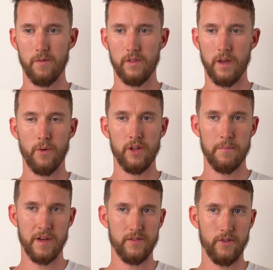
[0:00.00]
They weren't the
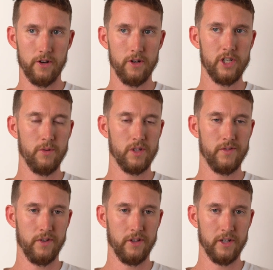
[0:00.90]
best photos. She was
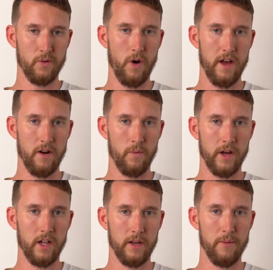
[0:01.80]
feeling quite
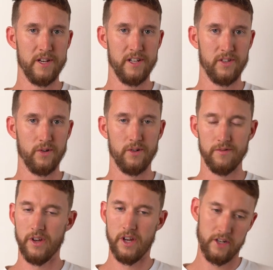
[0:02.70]
unwell, and we did sort
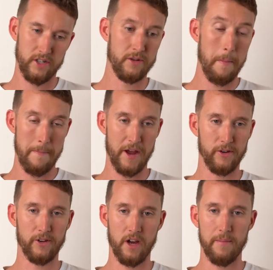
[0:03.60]
of just make
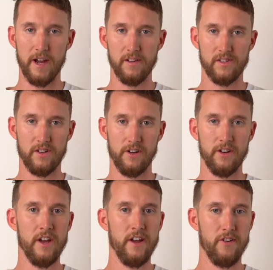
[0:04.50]
her come out.
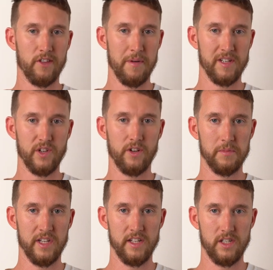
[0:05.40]
So not the best
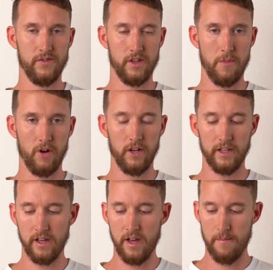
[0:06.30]
circumstances for the
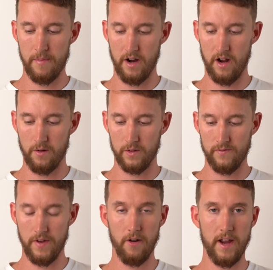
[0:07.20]
modeling, but I was
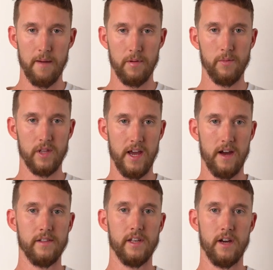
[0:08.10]
very happy with
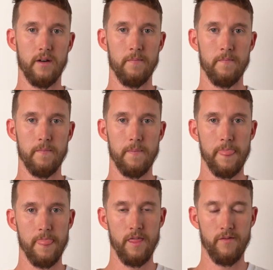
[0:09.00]
how
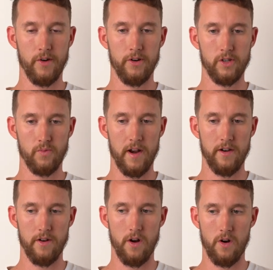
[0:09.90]
the photos
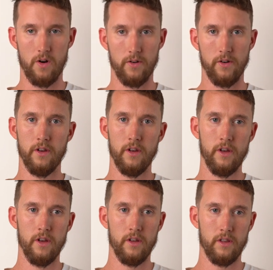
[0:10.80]
rendered
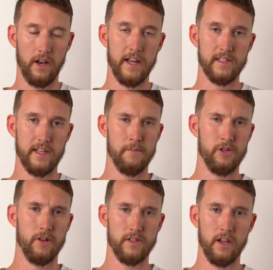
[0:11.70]
on the landscape
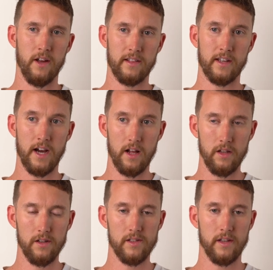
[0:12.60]
shots. I like the
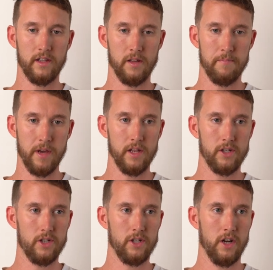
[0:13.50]
colors. I think the
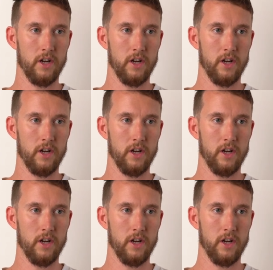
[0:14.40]
beach